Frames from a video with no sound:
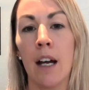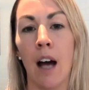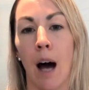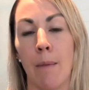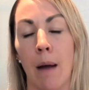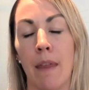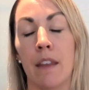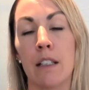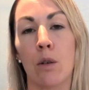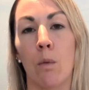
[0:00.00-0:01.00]
And then
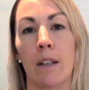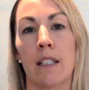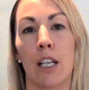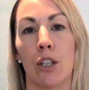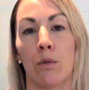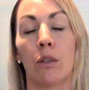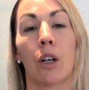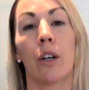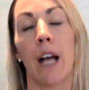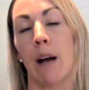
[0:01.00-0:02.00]
these are ones that you
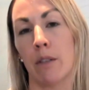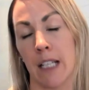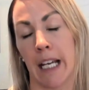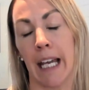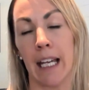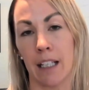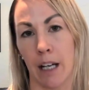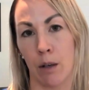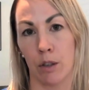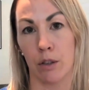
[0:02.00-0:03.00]
learn how to take in and
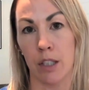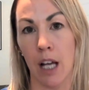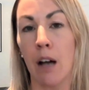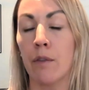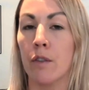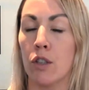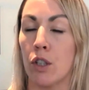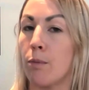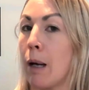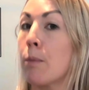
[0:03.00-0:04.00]
out yourself. So
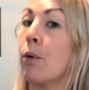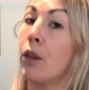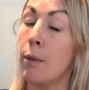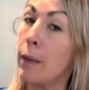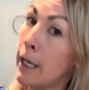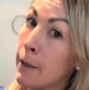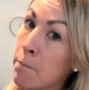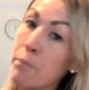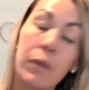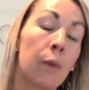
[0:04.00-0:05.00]
you might put them in
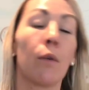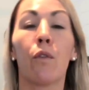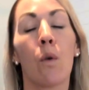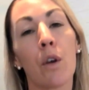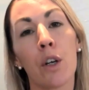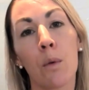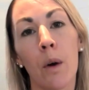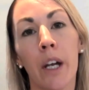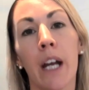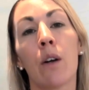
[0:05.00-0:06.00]
before your
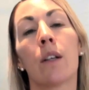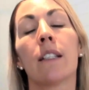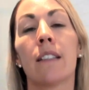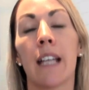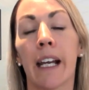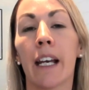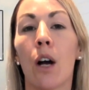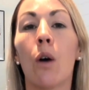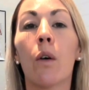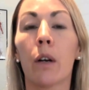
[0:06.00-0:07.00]
workout, take it
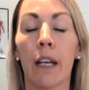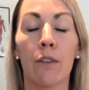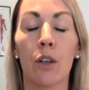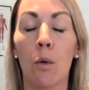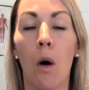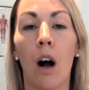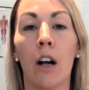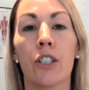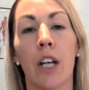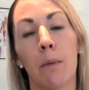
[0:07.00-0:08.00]
out, give it a
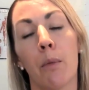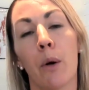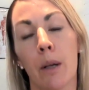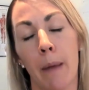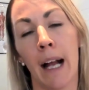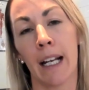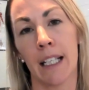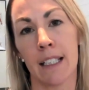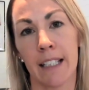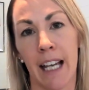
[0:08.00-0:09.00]
wash, and put it back in
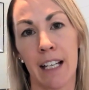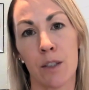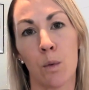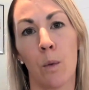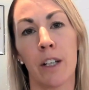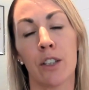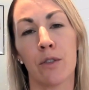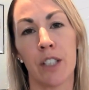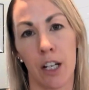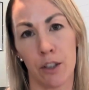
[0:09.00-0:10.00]
its case when you're
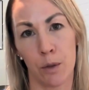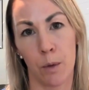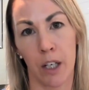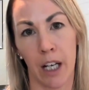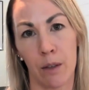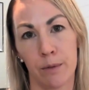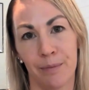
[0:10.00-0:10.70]
done your workout.